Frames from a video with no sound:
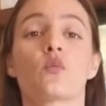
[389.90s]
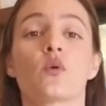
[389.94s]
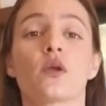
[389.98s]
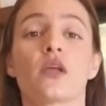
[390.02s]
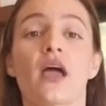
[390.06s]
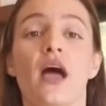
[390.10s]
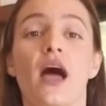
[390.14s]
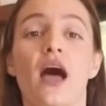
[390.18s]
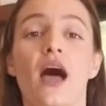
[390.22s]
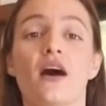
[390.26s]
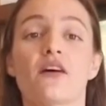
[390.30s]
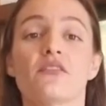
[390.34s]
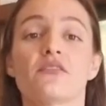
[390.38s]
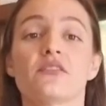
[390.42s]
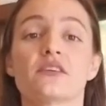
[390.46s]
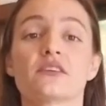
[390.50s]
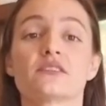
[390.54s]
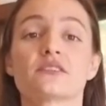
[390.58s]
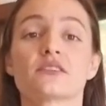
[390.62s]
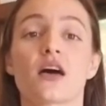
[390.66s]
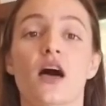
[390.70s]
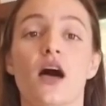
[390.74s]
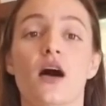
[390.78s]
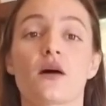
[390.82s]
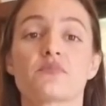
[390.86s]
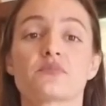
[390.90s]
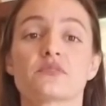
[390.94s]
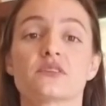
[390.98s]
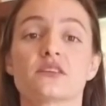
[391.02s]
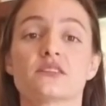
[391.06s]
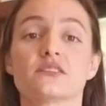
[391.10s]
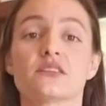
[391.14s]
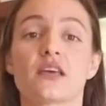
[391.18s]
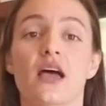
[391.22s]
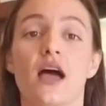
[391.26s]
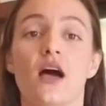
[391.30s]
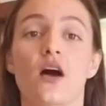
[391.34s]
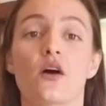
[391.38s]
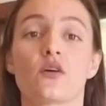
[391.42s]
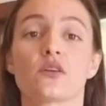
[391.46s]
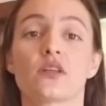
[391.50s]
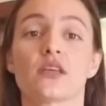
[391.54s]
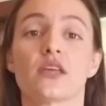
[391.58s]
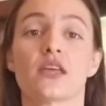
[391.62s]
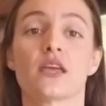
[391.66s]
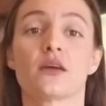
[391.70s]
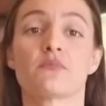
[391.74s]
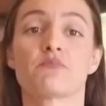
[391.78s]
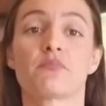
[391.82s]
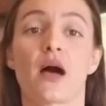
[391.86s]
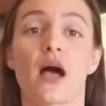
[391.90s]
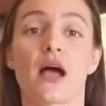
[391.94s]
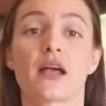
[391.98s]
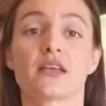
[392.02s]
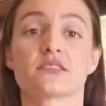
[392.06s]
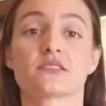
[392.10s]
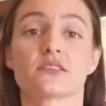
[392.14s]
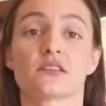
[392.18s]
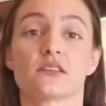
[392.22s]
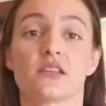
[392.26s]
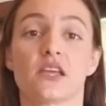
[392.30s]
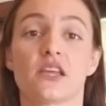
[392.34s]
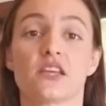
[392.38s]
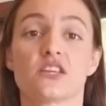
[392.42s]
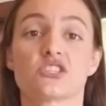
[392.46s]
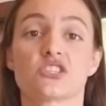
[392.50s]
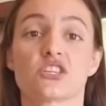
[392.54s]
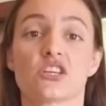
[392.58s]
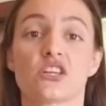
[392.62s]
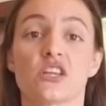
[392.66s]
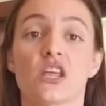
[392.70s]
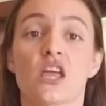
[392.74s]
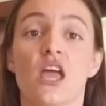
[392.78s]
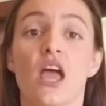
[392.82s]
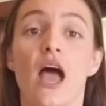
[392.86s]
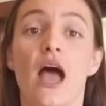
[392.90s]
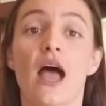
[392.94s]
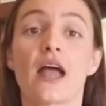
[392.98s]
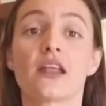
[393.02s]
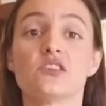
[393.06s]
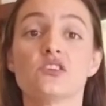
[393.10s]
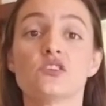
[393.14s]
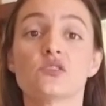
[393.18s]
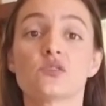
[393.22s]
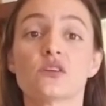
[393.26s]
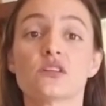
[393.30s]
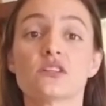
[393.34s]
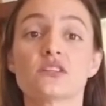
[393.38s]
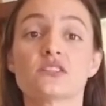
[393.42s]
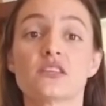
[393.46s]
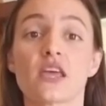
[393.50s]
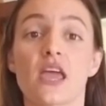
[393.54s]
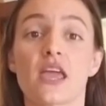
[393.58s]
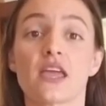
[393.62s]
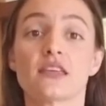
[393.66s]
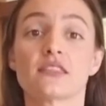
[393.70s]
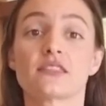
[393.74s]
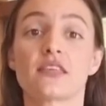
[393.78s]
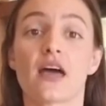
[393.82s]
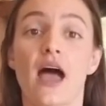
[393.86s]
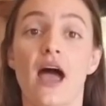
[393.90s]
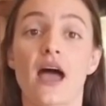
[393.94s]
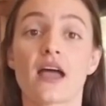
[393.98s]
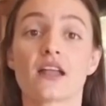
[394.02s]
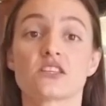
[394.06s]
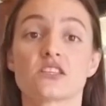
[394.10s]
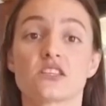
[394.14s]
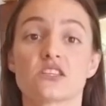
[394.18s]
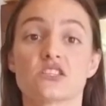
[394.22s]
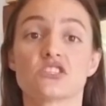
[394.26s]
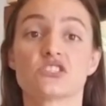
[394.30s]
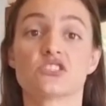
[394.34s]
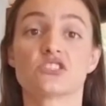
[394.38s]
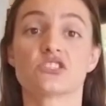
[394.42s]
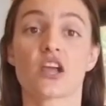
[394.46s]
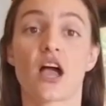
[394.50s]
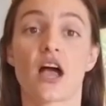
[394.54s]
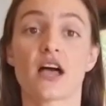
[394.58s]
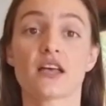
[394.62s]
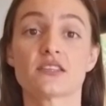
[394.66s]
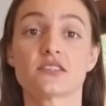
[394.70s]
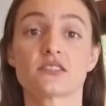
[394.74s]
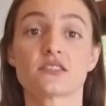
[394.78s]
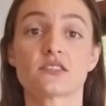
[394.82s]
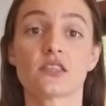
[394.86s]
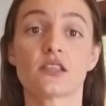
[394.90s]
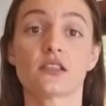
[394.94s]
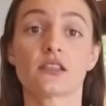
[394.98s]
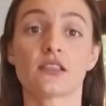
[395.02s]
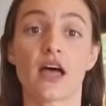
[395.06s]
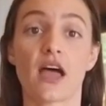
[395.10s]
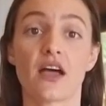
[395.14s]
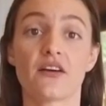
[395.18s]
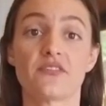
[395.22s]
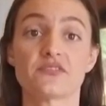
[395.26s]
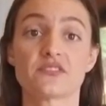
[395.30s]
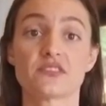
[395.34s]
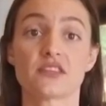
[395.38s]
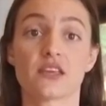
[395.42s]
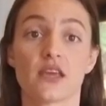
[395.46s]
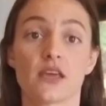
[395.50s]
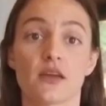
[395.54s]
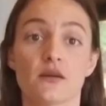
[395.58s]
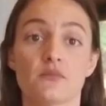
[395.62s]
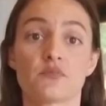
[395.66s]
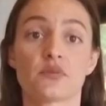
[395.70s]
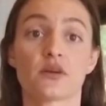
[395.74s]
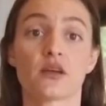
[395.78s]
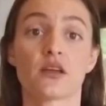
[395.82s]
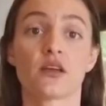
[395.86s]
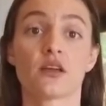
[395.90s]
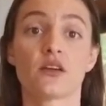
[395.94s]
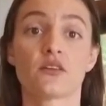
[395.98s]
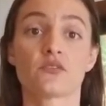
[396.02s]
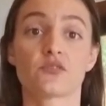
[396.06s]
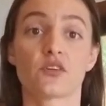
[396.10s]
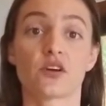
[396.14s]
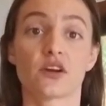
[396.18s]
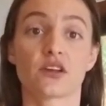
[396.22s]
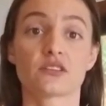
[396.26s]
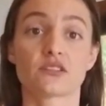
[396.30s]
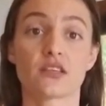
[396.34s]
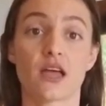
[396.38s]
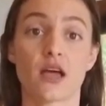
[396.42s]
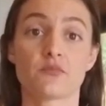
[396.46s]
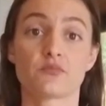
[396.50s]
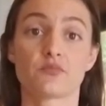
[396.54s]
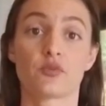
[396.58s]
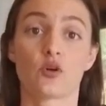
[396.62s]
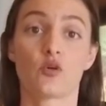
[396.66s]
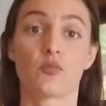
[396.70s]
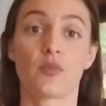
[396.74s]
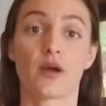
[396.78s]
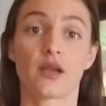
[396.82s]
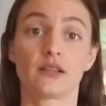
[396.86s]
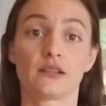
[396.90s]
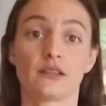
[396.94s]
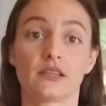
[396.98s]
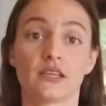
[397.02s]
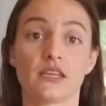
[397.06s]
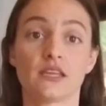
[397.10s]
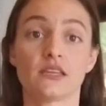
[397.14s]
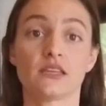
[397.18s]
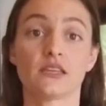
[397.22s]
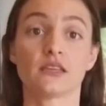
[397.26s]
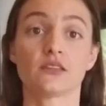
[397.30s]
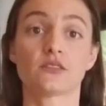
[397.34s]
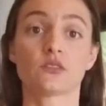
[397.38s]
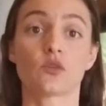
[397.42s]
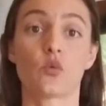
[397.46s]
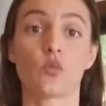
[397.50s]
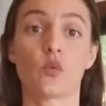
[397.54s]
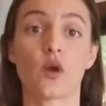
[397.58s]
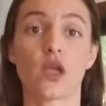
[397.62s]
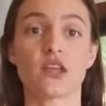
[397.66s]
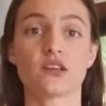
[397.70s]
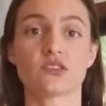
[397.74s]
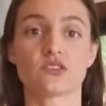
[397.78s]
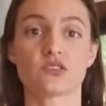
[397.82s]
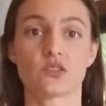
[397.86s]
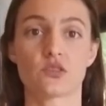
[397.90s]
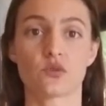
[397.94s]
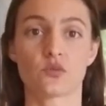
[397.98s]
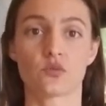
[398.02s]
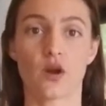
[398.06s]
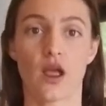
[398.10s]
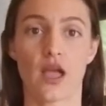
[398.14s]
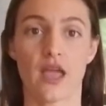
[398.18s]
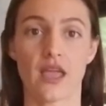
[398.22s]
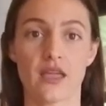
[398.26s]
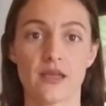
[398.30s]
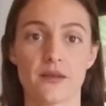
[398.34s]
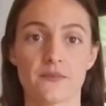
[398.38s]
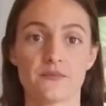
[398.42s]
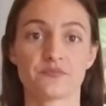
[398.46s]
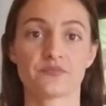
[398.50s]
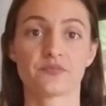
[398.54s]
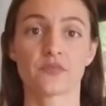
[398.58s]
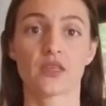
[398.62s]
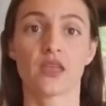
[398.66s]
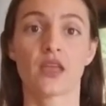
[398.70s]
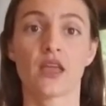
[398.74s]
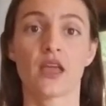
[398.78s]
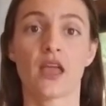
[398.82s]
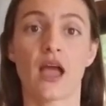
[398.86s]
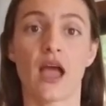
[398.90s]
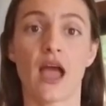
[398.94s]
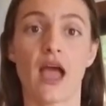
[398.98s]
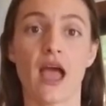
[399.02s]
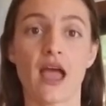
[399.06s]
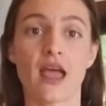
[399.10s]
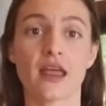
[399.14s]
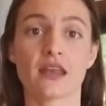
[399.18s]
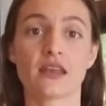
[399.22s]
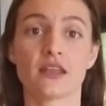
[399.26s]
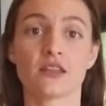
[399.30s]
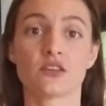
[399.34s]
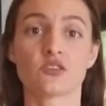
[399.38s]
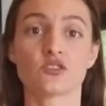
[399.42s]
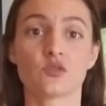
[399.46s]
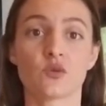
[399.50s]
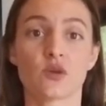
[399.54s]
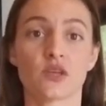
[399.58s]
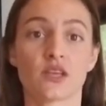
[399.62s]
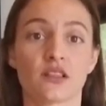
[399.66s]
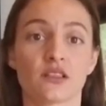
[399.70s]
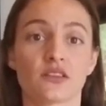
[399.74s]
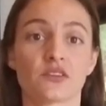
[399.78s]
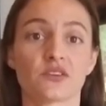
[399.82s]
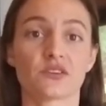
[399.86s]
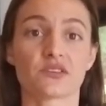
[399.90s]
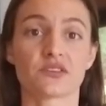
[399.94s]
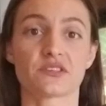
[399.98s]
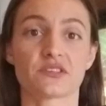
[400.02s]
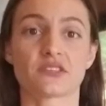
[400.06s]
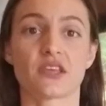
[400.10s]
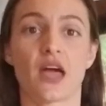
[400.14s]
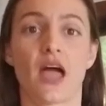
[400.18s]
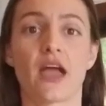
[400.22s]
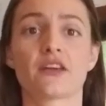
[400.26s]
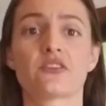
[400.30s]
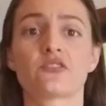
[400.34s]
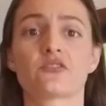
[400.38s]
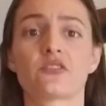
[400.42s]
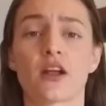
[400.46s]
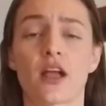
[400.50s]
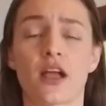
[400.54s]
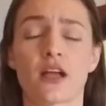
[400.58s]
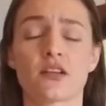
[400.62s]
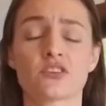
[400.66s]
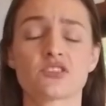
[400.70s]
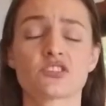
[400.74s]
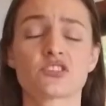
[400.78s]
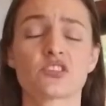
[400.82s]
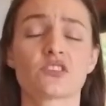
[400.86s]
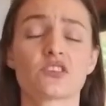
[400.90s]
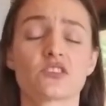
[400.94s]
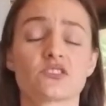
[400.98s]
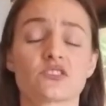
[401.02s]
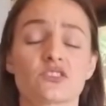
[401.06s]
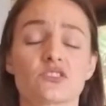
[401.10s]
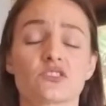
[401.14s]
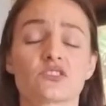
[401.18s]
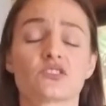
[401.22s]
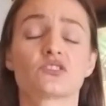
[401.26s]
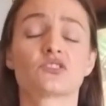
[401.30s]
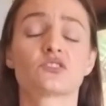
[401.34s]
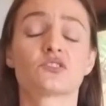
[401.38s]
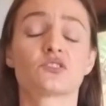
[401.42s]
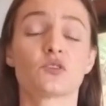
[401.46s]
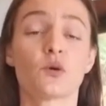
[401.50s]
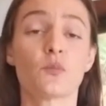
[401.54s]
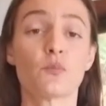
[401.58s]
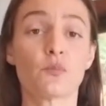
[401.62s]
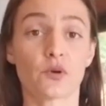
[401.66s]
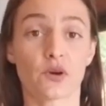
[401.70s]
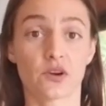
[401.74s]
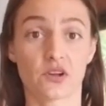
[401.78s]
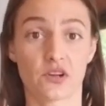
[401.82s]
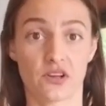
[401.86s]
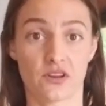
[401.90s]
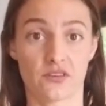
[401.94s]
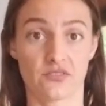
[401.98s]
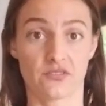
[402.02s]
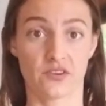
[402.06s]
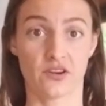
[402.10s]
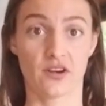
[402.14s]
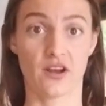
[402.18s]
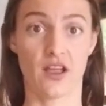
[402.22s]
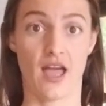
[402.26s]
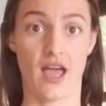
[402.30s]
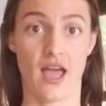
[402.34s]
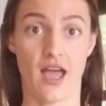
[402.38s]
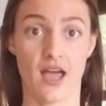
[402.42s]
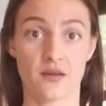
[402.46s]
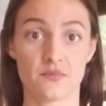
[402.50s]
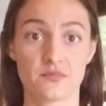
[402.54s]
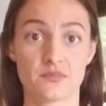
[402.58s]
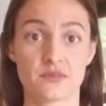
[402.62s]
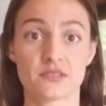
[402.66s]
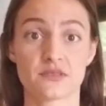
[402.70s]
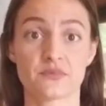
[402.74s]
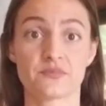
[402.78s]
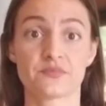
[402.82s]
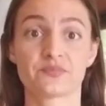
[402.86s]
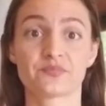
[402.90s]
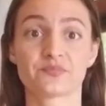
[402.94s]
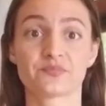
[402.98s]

we have this up to down hip isolation, and you can take that to just the left hip, for example, by leaning the weight to the right and doing a little side crunch. This is super good for abs.